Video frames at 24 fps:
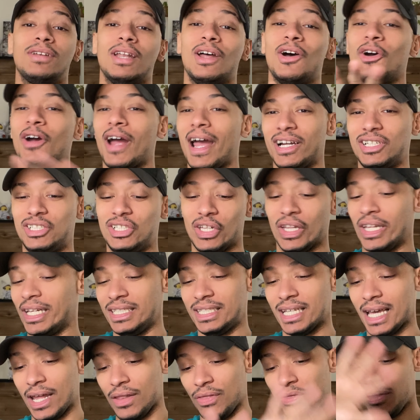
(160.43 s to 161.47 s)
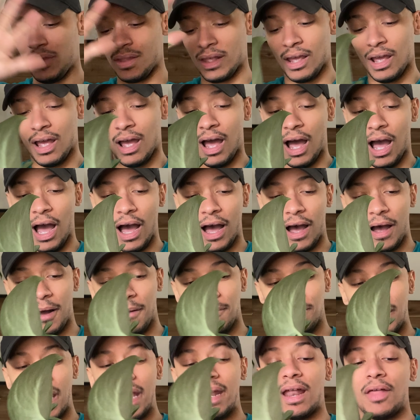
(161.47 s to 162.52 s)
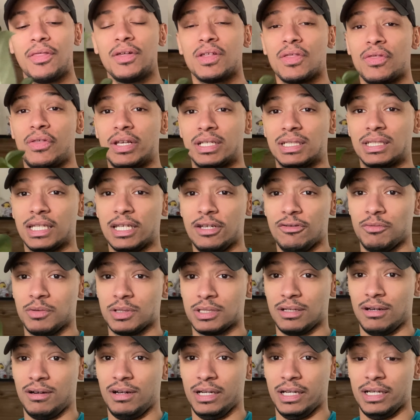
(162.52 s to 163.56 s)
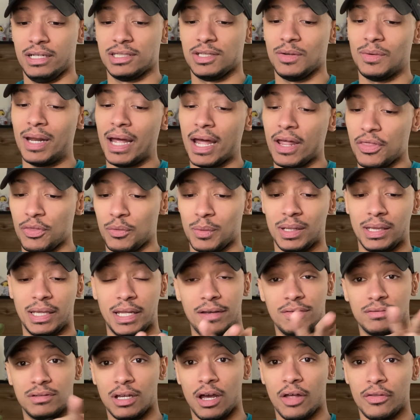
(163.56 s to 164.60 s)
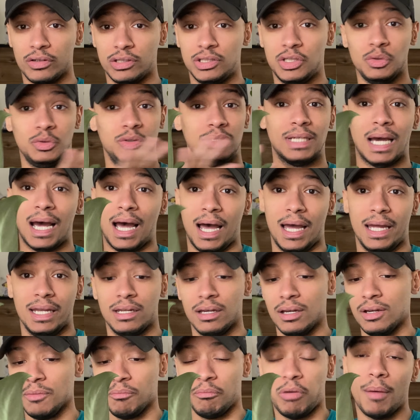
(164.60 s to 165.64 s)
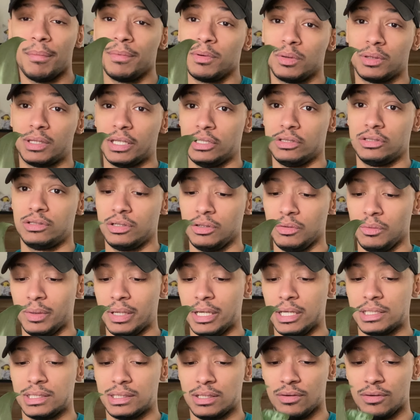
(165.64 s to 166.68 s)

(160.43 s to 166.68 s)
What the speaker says: are actually dead. And I think this leaf was on it. So it had 3 leaves. The other 2 died, probably within 2 weeks.